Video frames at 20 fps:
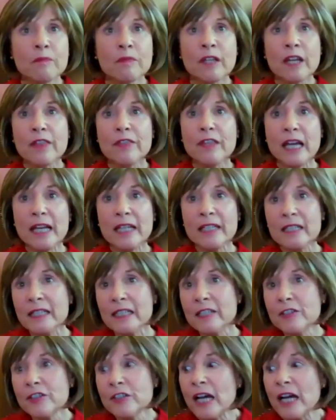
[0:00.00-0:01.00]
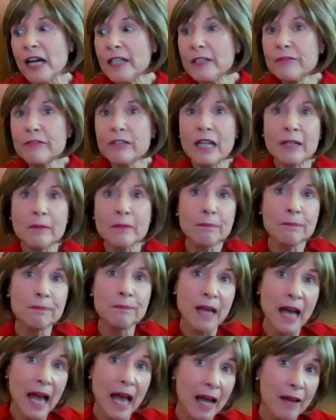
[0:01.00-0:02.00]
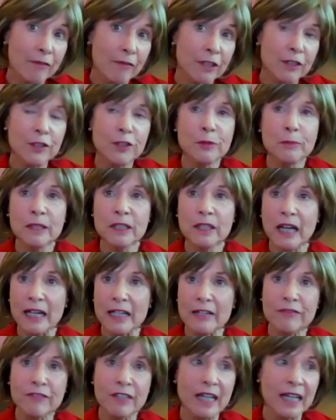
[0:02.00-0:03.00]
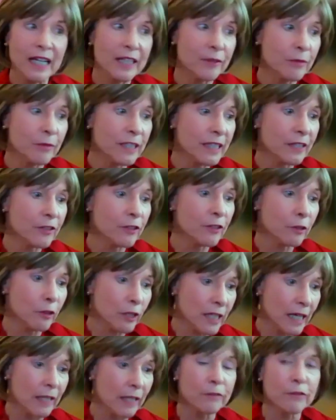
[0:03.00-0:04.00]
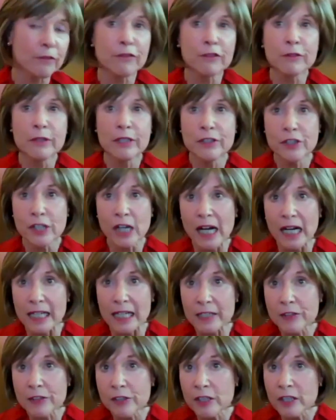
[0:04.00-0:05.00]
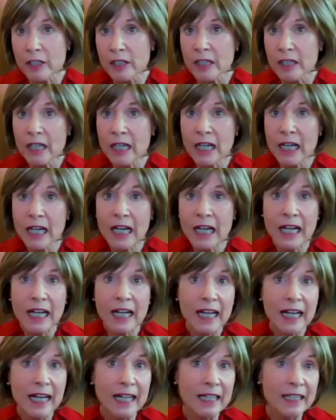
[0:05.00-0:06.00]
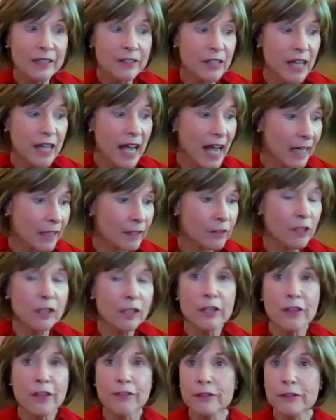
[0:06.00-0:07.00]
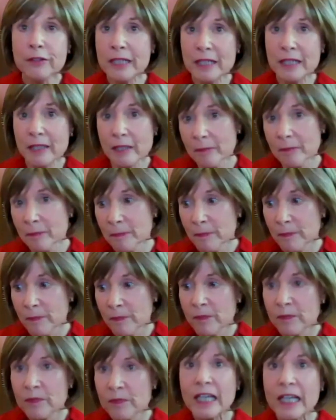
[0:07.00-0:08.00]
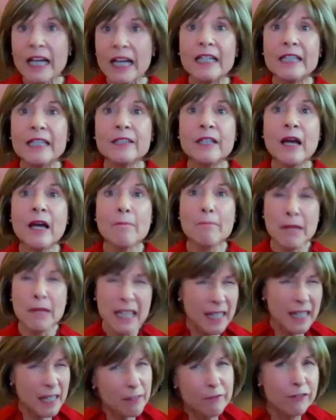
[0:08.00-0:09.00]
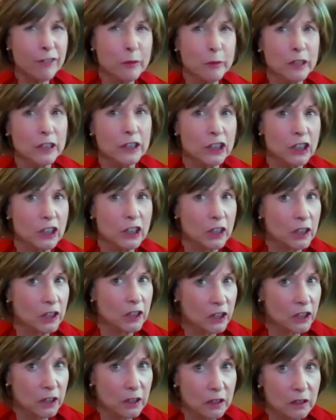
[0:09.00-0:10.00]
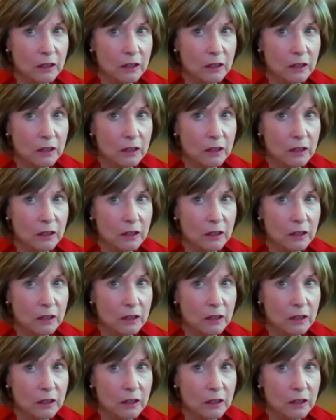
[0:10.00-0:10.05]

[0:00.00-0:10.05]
then it's kind of like having a human life, and we get to look out through his eyes and act through him and be influencers.